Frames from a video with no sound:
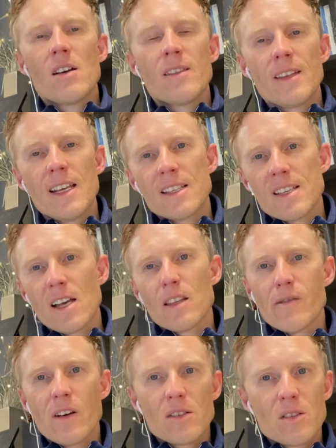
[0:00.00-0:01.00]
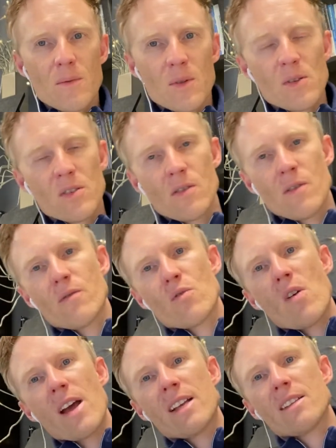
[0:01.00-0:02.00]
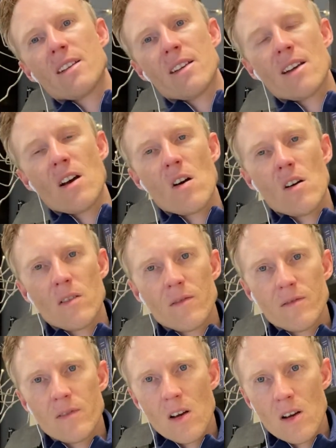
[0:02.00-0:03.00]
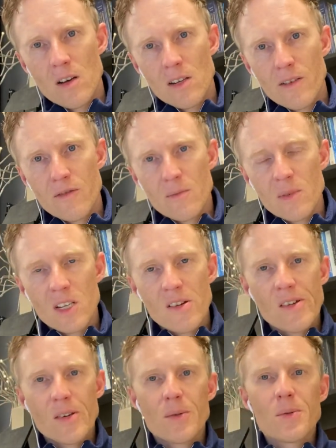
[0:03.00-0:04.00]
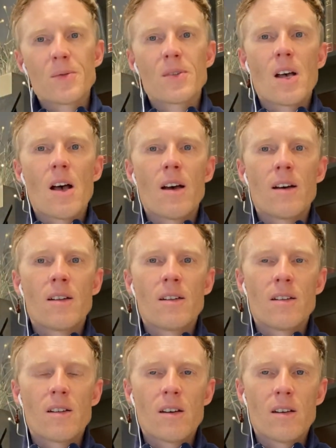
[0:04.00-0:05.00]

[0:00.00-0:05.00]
Inside the phantom, there's a variety of different materials and